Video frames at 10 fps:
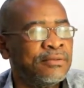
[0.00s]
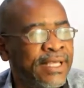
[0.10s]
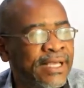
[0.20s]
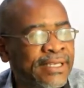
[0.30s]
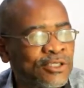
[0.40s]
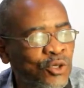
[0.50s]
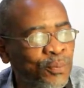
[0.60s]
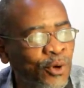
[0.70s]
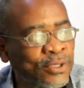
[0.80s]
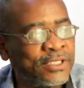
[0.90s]
then the
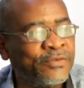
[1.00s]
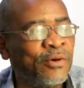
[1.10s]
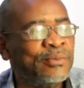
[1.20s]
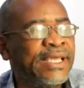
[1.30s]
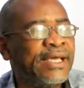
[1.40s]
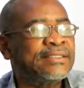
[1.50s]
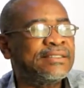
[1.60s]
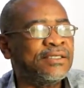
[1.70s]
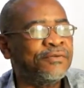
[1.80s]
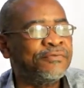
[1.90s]
supportive
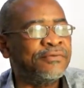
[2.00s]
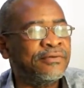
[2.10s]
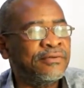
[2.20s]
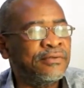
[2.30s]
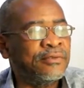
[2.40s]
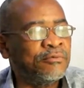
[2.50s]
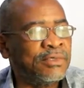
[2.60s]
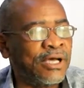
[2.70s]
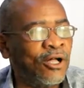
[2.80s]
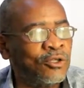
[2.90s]
objective.
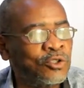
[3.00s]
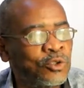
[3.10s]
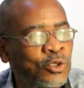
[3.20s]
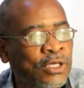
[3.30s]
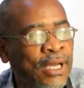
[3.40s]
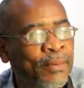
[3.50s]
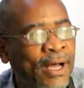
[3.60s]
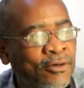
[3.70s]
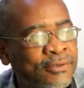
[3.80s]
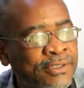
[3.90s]
You can also talk
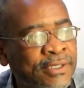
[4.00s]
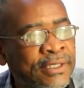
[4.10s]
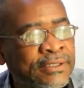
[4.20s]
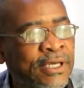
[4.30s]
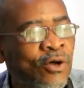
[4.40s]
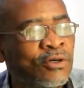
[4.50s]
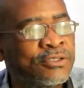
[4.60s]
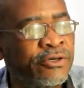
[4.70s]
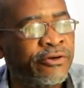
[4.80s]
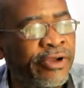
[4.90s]
about the
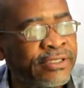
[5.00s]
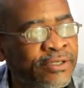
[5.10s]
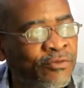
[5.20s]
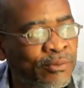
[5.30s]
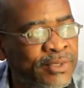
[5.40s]
consecrative